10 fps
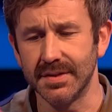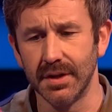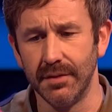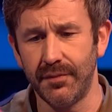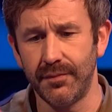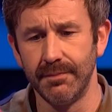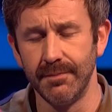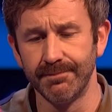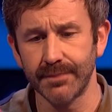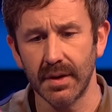stuff,
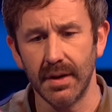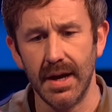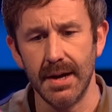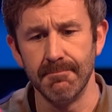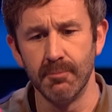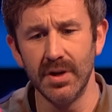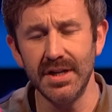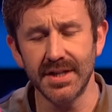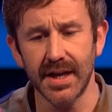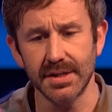
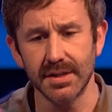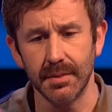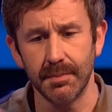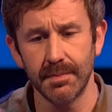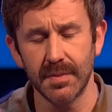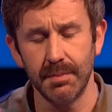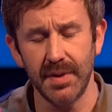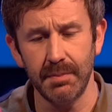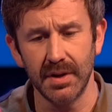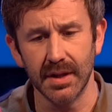really to get to the
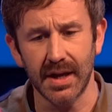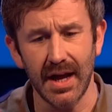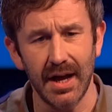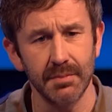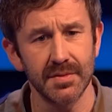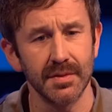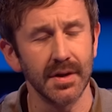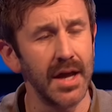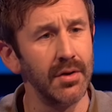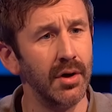people in the camps, the
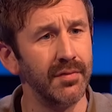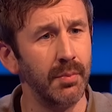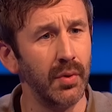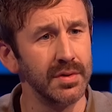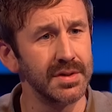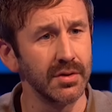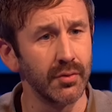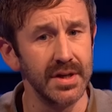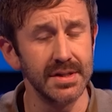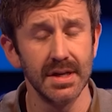getting off the boats in
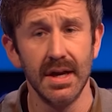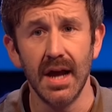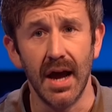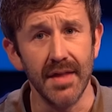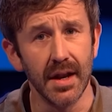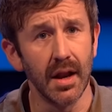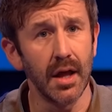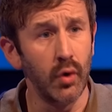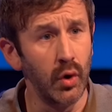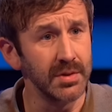Greece, and then a
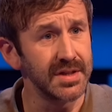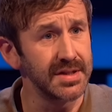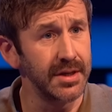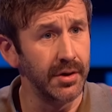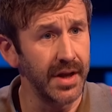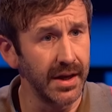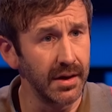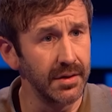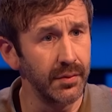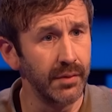lot of homelessness here in
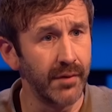England who